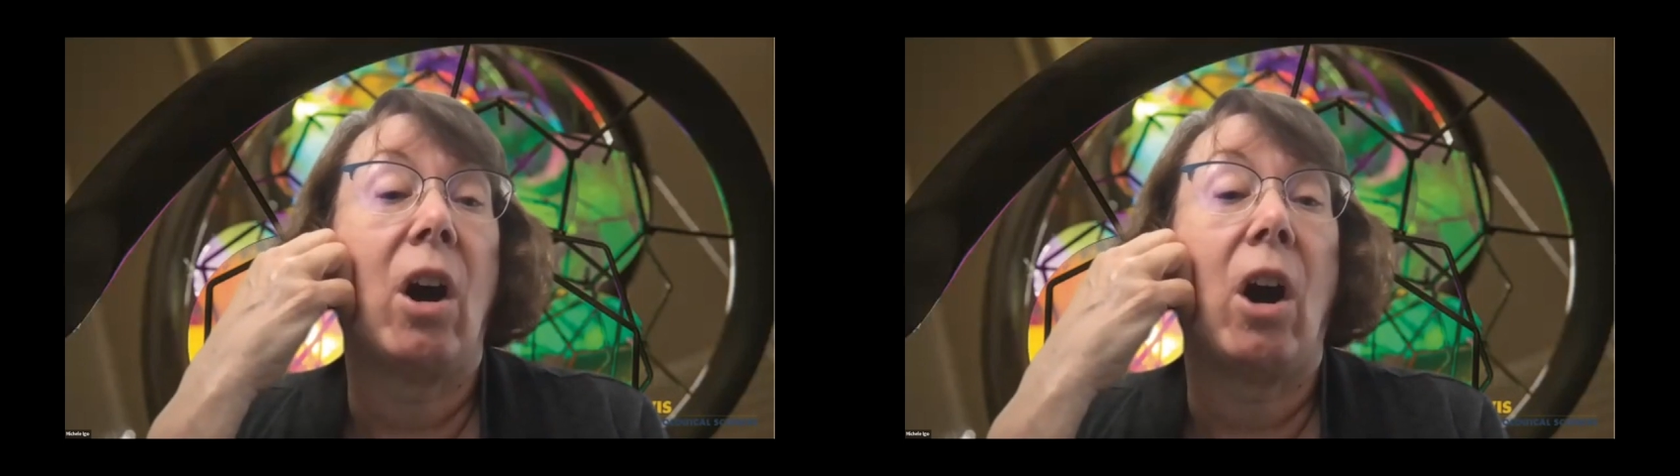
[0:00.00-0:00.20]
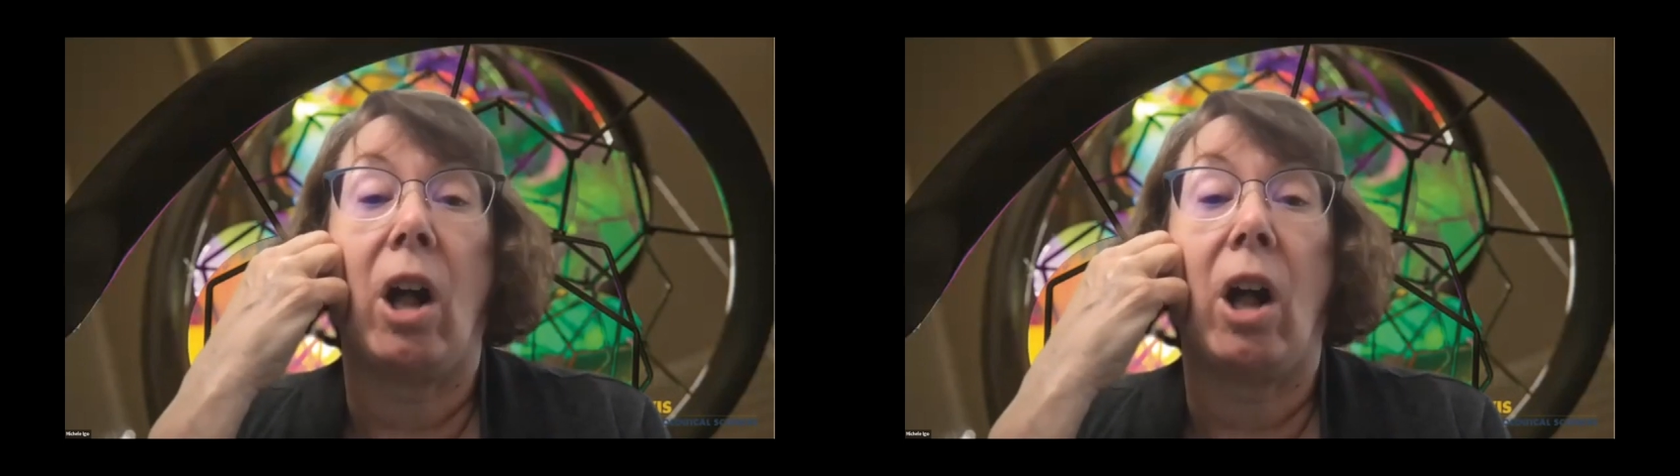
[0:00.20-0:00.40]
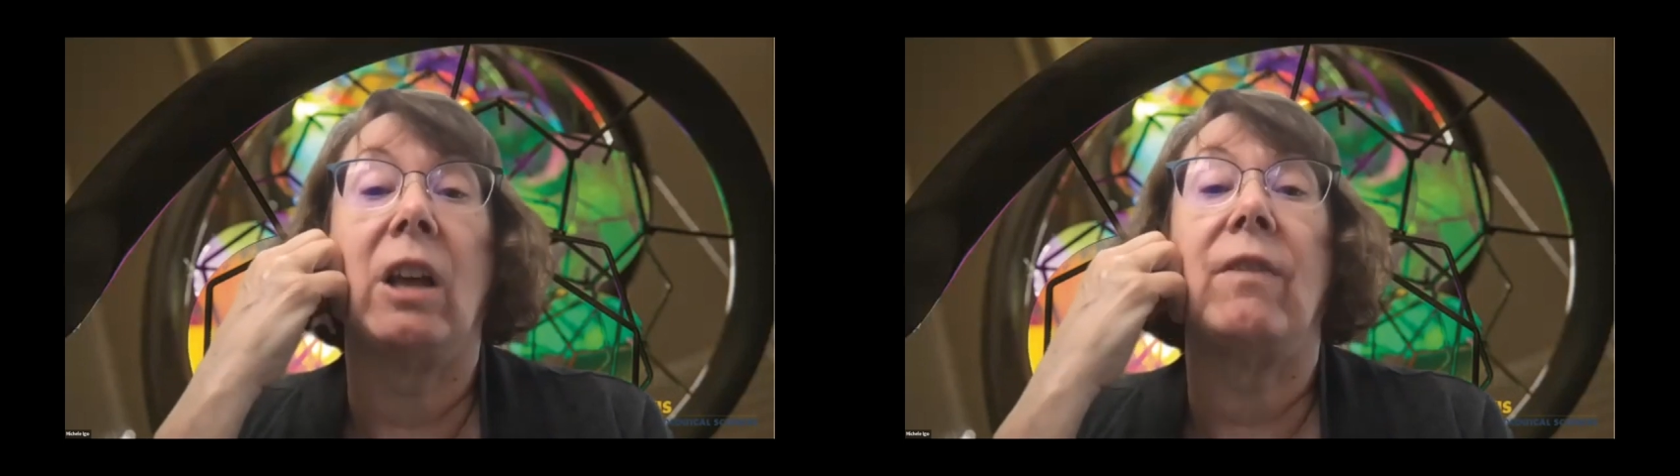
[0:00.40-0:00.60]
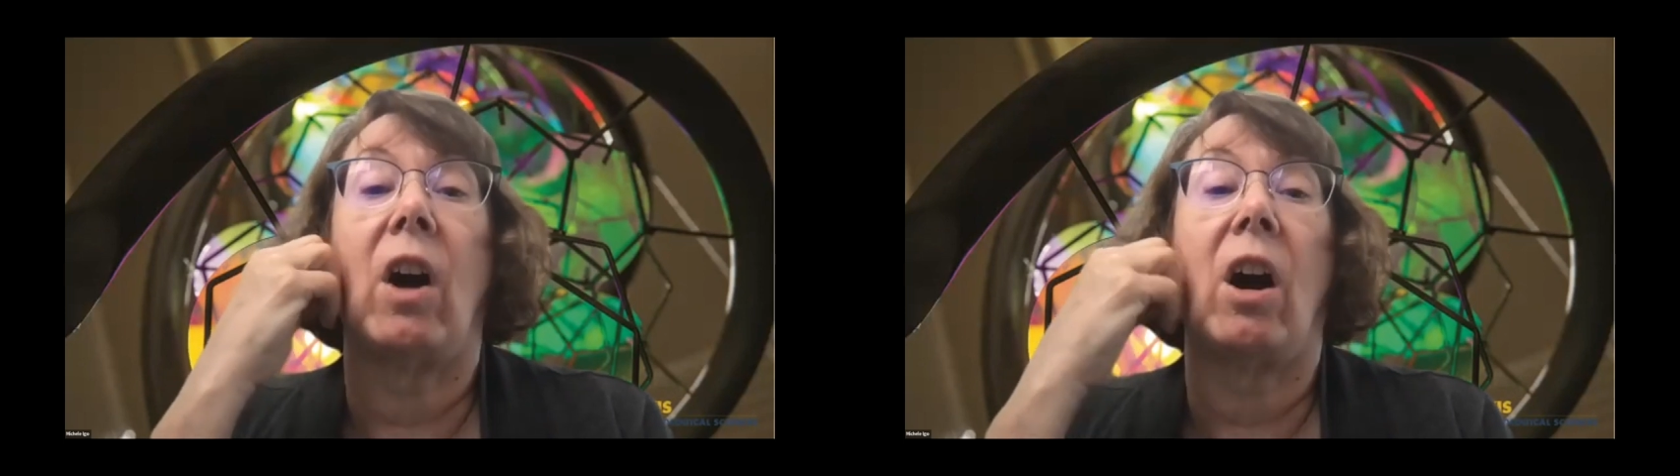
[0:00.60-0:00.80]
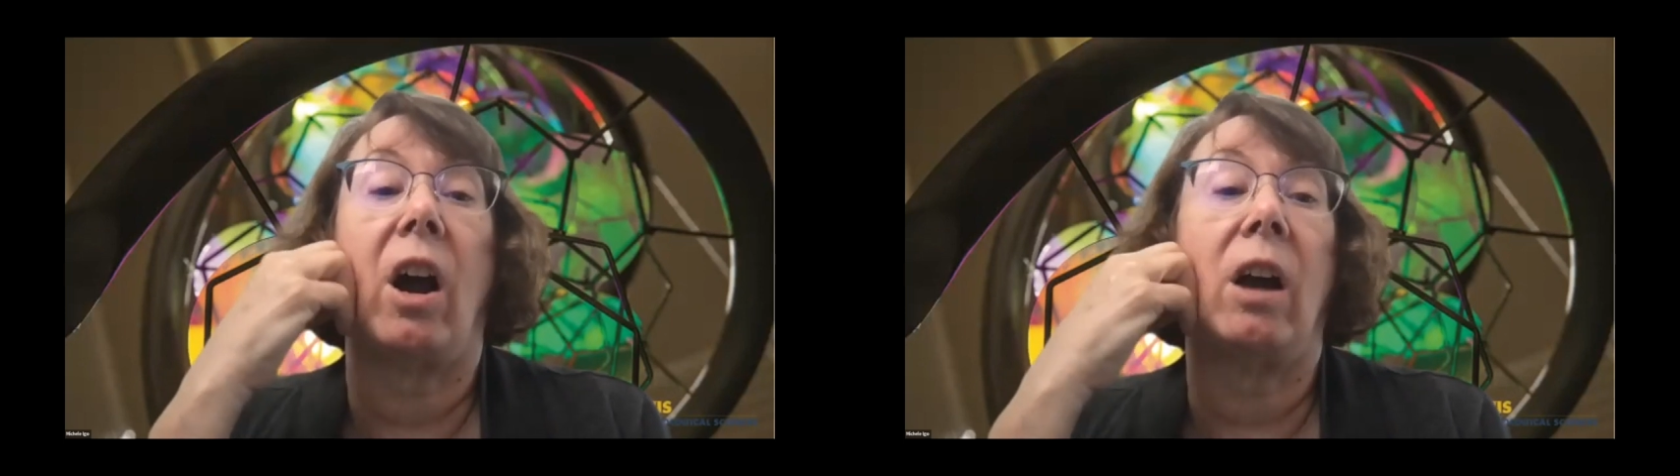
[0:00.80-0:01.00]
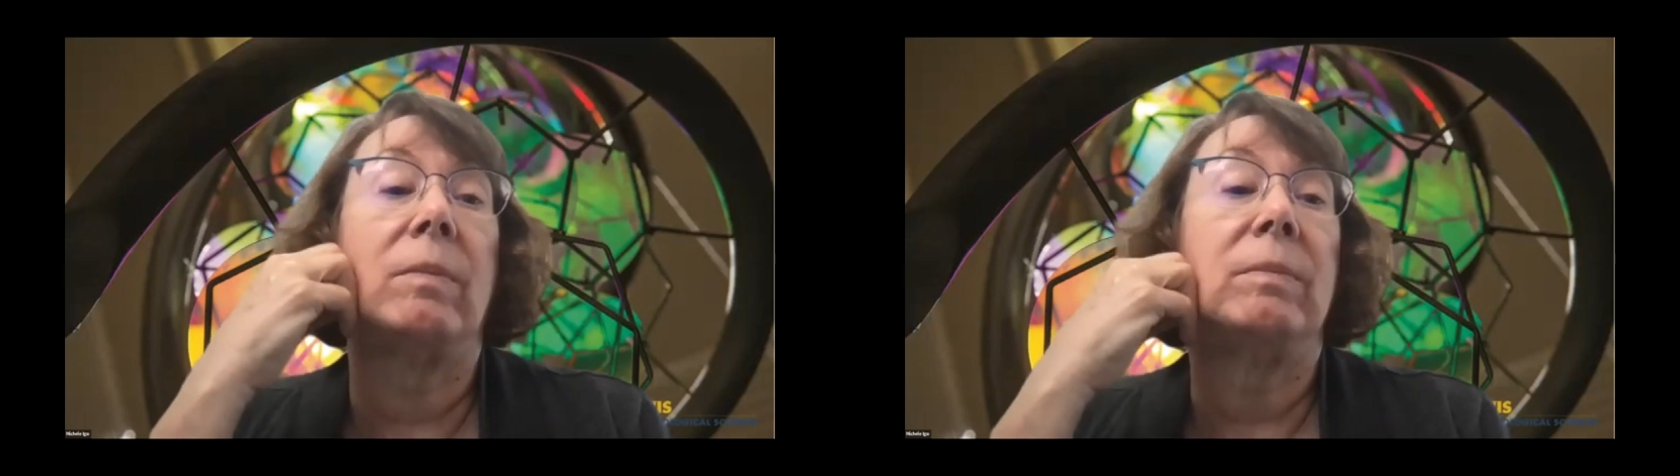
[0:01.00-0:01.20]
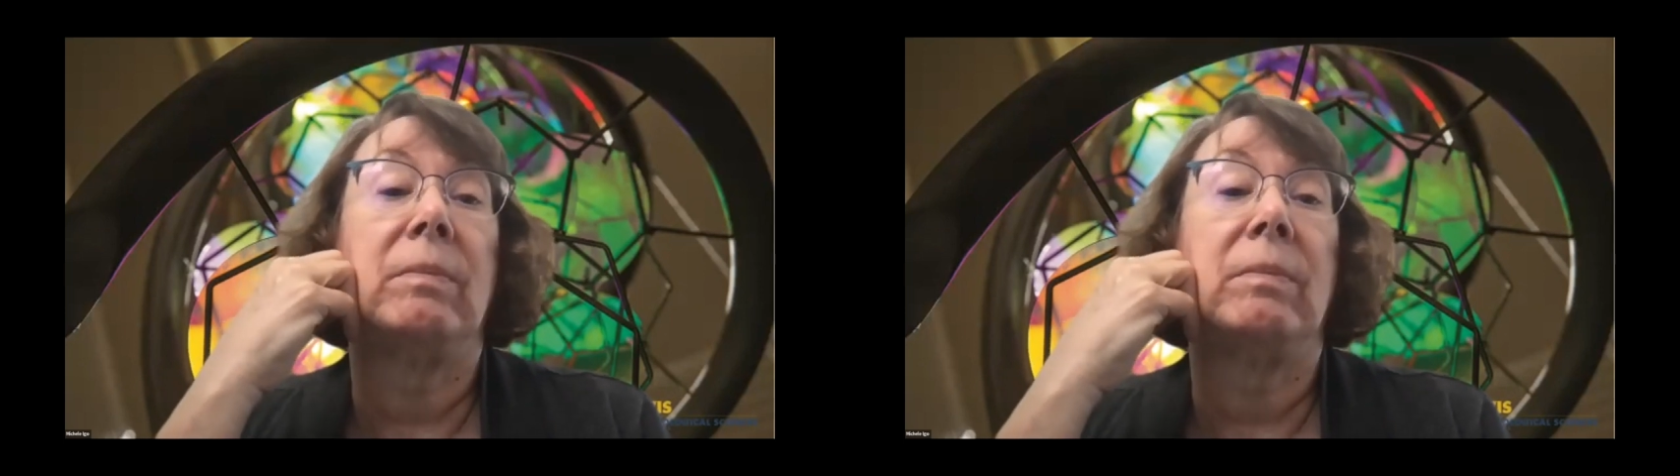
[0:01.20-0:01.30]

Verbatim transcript: all of our